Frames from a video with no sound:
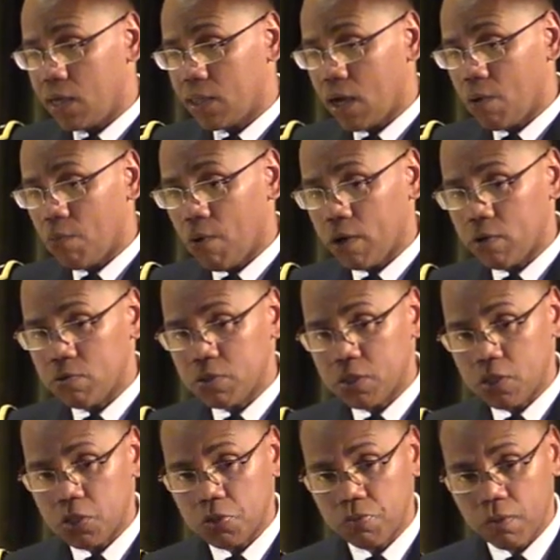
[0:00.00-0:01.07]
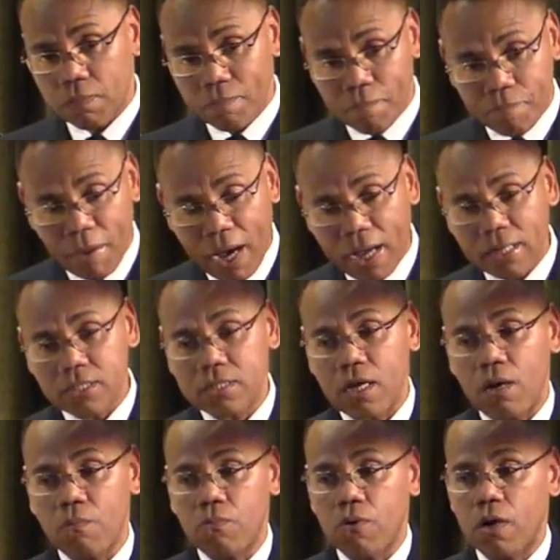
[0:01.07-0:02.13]
and that water district buys
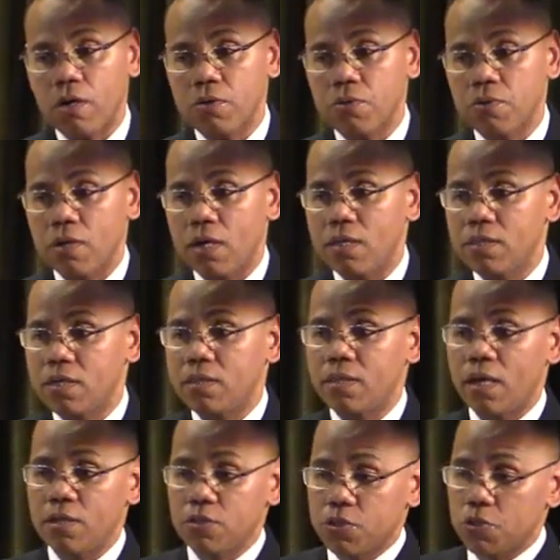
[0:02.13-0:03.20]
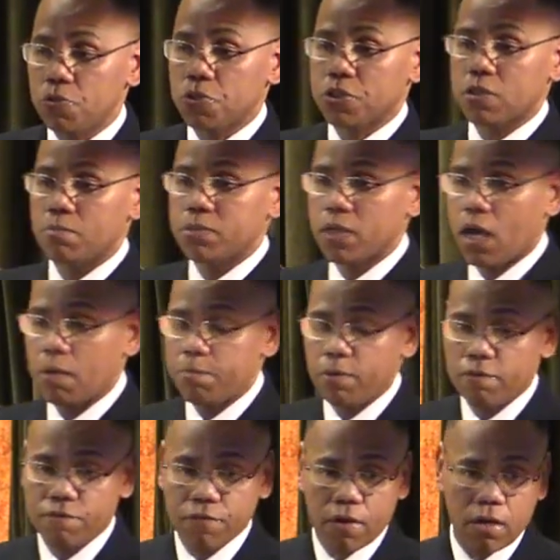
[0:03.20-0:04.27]
that water and then they do some
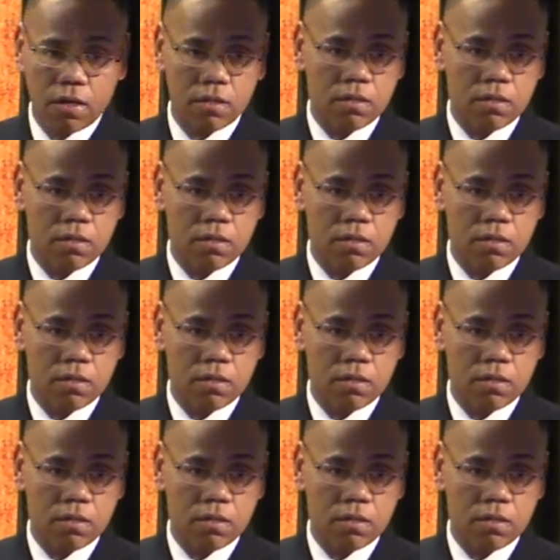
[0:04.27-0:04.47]
type of